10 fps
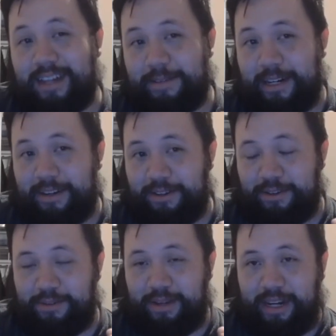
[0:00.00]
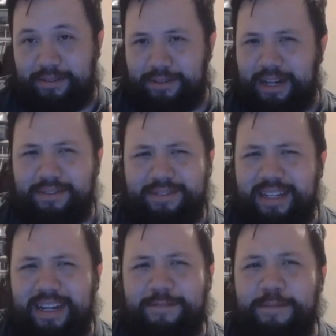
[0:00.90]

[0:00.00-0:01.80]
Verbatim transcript: I mean, I don't know. I don't. I don't think I've